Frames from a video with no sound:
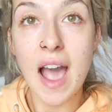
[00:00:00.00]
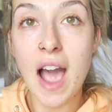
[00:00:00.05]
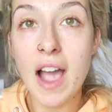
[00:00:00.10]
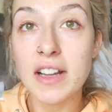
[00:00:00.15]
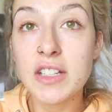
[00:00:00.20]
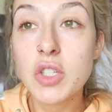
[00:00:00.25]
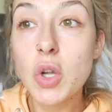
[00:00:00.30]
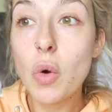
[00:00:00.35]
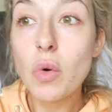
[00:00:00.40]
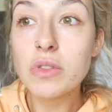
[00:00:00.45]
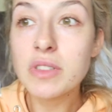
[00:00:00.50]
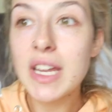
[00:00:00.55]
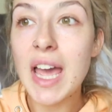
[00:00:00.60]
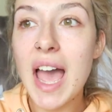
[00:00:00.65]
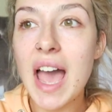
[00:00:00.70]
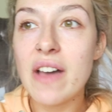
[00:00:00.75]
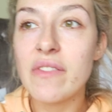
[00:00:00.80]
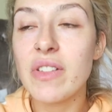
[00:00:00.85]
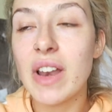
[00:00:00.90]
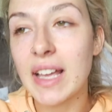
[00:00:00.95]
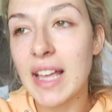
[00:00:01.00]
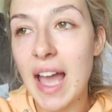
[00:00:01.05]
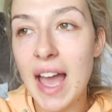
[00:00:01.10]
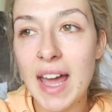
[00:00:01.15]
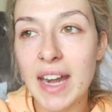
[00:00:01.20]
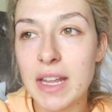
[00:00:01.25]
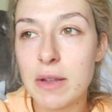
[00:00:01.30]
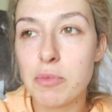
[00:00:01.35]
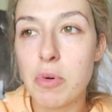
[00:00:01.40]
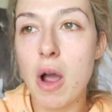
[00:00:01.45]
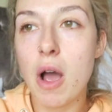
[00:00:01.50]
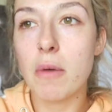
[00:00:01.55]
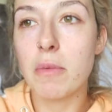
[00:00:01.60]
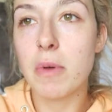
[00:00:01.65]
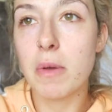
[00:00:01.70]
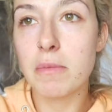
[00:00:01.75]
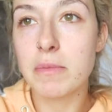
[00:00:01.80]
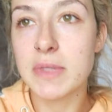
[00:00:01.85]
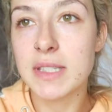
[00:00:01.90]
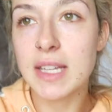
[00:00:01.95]
I don't have like any
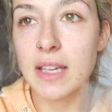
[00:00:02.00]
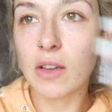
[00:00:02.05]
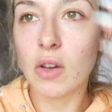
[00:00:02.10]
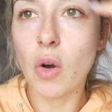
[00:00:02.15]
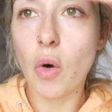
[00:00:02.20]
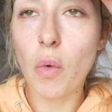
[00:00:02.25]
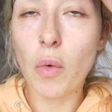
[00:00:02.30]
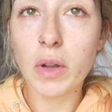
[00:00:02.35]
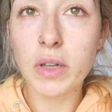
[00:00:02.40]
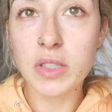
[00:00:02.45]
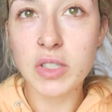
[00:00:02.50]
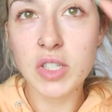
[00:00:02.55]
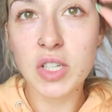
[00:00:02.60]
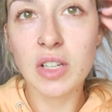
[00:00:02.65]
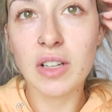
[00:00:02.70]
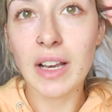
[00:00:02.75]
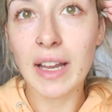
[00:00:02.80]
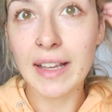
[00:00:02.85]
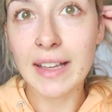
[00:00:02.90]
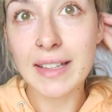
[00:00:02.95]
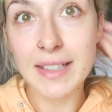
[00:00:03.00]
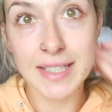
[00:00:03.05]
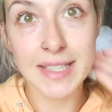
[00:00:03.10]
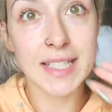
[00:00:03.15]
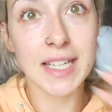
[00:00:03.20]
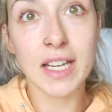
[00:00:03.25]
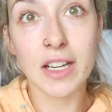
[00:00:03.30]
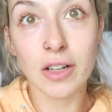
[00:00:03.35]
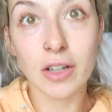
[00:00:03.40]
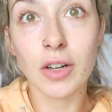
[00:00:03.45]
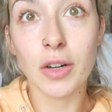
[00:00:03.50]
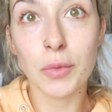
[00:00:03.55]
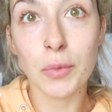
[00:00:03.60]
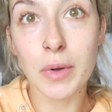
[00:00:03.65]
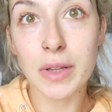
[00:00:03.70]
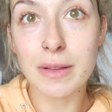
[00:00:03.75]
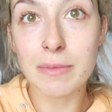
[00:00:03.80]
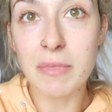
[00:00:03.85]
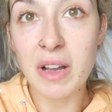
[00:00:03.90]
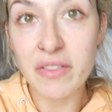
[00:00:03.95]
problems like going to like dinner
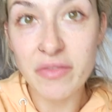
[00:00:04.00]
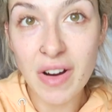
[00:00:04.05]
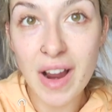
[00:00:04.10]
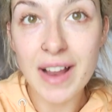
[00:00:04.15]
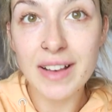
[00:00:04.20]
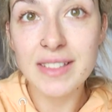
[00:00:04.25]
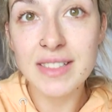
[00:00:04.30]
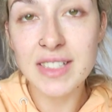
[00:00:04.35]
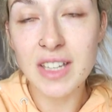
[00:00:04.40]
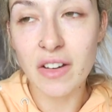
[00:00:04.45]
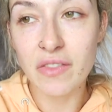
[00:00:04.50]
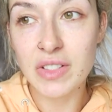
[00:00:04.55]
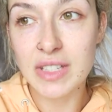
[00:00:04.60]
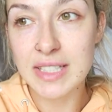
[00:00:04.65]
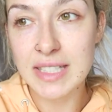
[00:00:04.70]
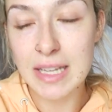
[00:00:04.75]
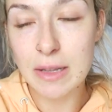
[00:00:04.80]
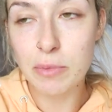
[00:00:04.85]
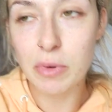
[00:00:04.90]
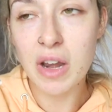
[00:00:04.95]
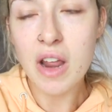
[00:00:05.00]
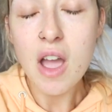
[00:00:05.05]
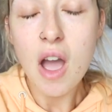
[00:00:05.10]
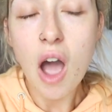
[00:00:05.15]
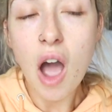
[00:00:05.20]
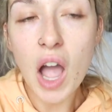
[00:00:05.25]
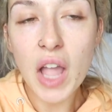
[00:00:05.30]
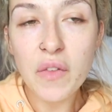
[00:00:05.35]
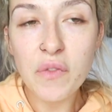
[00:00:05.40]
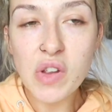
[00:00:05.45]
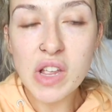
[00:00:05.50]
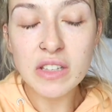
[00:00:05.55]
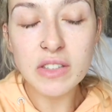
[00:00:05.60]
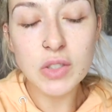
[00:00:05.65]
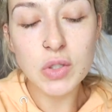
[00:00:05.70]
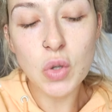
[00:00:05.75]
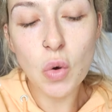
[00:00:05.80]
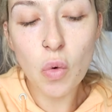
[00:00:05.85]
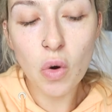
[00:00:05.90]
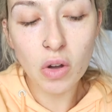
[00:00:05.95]
with my friends obviously, but I feel
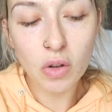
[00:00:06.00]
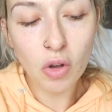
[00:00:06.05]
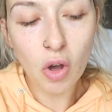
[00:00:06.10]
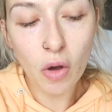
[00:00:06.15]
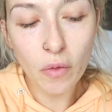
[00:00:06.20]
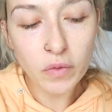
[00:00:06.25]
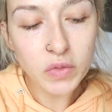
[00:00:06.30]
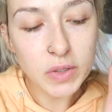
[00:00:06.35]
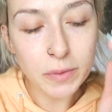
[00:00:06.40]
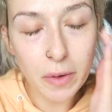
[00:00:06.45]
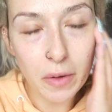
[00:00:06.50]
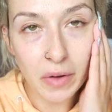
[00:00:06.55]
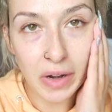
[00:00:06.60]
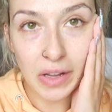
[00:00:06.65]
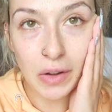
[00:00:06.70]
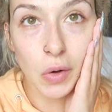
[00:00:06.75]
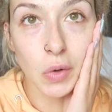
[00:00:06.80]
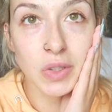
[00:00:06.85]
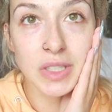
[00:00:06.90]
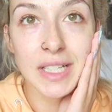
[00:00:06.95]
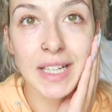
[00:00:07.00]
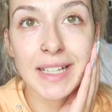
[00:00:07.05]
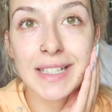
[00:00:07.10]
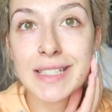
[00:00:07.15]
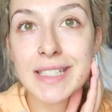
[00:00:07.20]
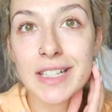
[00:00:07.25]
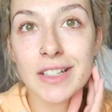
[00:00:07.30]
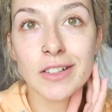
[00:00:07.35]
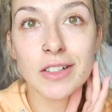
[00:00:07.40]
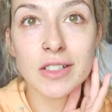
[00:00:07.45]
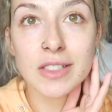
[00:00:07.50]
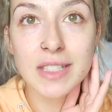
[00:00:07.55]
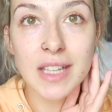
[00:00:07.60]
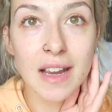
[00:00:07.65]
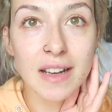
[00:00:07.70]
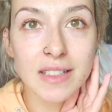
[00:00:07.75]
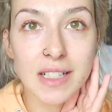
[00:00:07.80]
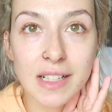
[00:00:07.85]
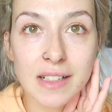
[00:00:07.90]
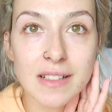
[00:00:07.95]
so uncomfortable when I go to like dinner
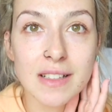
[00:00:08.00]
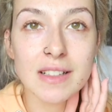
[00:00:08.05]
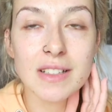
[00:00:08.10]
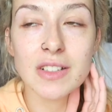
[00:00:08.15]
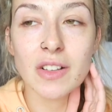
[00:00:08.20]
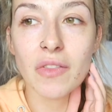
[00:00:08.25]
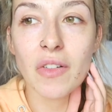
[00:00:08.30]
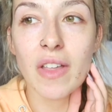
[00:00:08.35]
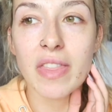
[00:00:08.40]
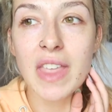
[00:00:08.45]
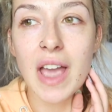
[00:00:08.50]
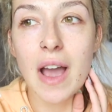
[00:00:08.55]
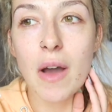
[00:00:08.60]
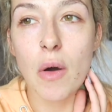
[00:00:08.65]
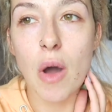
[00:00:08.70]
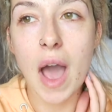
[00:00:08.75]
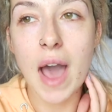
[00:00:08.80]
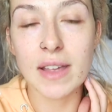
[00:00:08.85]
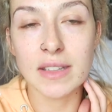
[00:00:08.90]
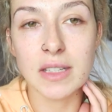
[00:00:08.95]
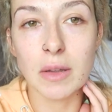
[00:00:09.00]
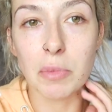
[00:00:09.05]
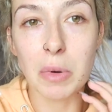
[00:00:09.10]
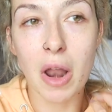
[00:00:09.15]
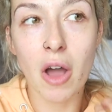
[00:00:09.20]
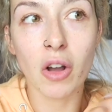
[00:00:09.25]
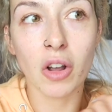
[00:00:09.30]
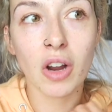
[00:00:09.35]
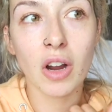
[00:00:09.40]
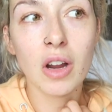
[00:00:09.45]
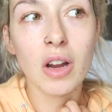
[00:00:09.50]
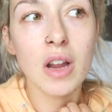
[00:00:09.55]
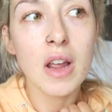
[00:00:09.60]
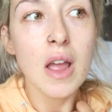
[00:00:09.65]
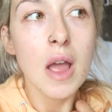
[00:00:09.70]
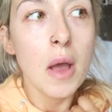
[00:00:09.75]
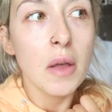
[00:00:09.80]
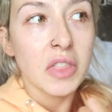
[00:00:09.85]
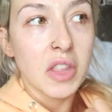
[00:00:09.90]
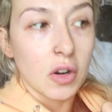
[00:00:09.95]
settings and stuff like that as a blogger.
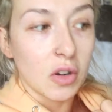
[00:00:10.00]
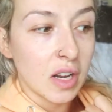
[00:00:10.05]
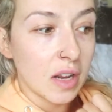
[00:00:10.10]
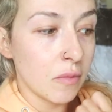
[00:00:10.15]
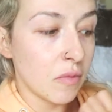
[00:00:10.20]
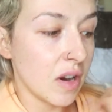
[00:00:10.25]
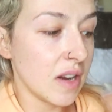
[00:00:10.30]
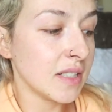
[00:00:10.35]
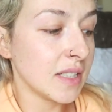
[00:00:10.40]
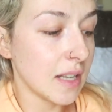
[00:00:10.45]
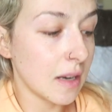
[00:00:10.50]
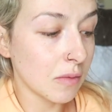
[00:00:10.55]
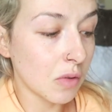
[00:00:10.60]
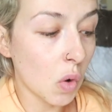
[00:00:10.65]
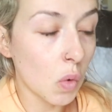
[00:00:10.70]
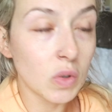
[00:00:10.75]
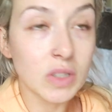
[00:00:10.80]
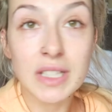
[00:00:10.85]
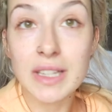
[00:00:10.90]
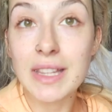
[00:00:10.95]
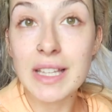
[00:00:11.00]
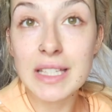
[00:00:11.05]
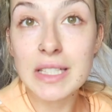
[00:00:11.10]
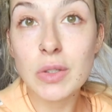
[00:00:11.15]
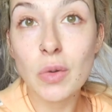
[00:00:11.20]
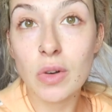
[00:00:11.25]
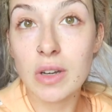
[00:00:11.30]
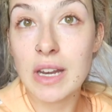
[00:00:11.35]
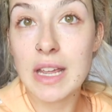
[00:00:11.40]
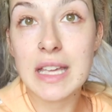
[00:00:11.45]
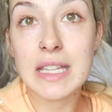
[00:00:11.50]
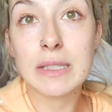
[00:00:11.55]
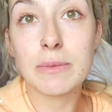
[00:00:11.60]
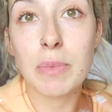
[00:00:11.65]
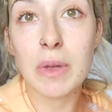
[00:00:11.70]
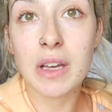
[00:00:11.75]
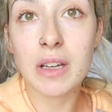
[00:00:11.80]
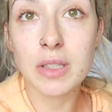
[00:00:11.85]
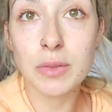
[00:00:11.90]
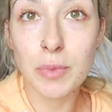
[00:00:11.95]
The only reason I'm going to this one is
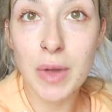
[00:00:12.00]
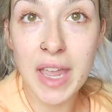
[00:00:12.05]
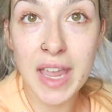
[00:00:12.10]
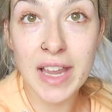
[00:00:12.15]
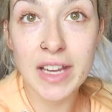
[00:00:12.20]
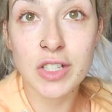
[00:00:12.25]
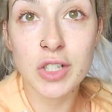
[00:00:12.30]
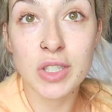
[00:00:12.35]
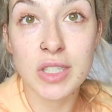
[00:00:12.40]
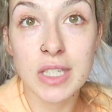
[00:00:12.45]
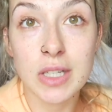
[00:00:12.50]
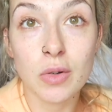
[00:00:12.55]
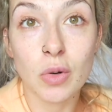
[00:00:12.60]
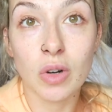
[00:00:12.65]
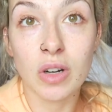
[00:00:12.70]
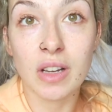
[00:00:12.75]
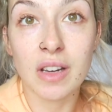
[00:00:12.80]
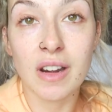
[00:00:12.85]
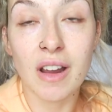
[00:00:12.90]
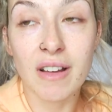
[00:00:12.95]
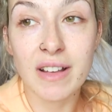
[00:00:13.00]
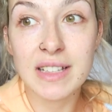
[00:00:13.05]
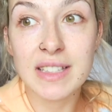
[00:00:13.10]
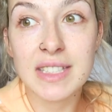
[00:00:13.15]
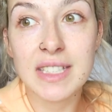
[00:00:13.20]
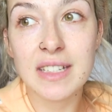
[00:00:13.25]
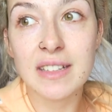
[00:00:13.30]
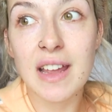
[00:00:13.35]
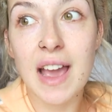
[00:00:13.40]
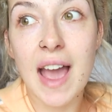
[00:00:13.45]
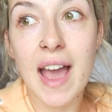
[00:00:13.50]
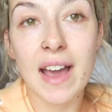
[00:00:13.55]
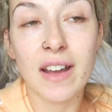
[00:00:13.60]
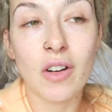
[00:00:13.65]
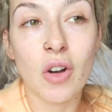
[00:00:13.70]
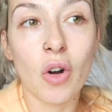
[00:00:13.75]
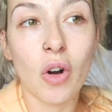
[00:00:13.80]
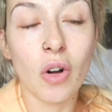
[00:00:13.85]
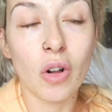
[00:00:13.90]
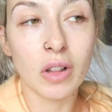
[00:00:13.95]
because my agency organized it
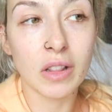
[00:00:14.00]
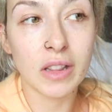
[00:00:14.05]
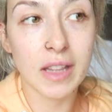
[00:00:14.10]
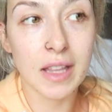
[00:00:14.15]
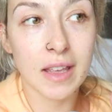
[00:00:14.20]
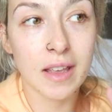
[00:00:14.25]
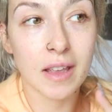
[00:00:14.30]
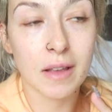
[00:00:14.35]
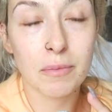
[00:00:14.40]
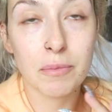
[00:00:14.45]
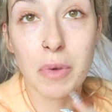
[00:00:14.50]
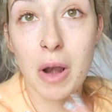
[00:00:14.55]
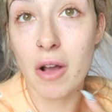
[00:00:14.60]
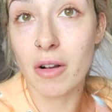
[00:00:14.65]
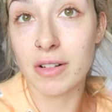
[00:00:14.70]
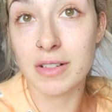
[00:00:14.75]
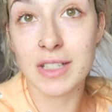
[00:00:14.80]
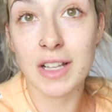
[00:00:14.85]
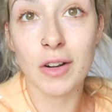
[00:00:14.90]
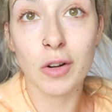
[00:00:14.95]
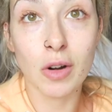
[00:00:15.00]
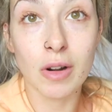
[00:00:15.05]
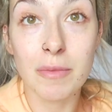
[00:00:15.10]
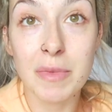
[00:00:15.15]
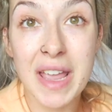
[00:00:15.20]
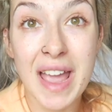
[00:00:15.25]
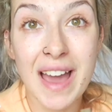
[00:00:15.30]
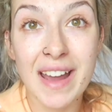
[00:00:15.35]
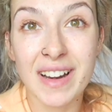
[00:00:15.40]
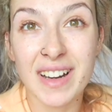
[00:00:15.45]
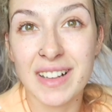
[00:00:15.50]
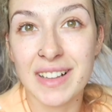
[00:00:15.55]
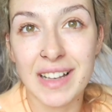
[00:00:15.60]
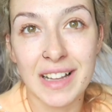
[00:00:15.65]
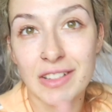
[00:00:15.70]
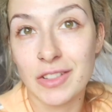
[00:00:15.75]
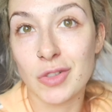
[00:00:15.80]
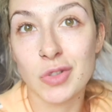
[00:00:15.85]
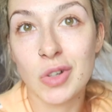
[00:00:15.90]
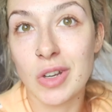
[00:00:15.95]
and all the bloggers that are going to be at it,
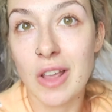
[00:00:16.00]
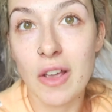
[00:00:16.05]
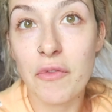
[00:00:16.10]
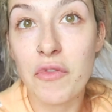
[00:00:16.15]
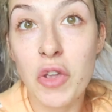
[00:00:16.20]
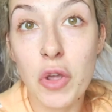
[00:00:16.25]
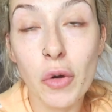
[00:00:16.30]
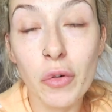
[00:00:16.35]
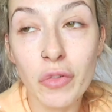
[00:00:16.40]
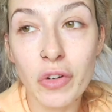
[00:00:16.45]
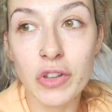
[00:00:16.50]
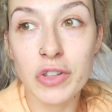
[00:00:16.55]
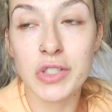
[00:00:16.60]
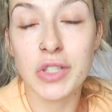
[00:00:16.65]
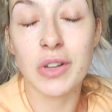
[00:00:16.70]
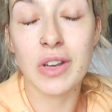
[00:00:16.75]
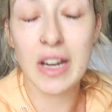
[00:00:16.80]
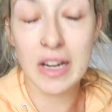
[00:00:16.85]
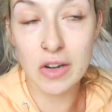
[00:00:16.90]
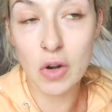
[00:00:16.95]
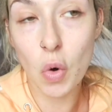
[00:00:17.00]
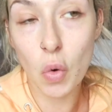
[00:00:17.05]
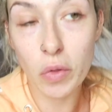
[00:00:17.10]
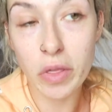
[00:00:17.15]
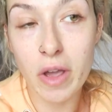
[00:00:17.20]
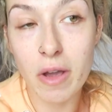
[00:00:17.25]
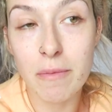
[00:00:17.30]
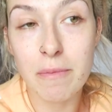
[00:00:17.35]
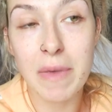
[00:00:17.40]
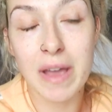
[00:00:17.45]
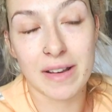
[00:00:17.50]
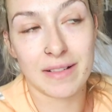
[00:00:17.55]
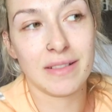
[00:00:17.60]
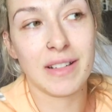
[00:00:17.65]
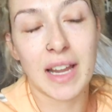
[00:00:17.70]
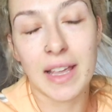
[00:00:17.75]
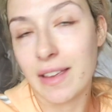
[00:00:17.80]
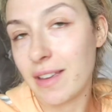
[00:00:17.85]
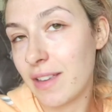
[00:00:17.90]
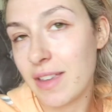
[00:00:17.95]
like there's only a few of us and I know them
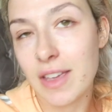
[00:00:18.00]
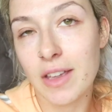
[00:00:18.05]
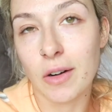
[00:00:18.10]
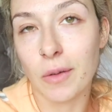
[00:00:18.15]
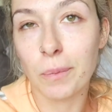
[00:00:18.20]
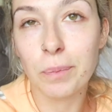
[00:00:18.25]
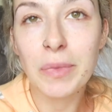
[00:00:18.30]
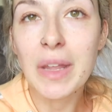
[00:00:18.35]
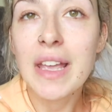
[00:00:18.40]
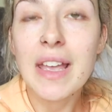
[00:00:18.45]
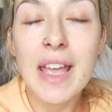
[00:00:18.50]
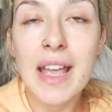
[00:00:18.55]
and like, you know,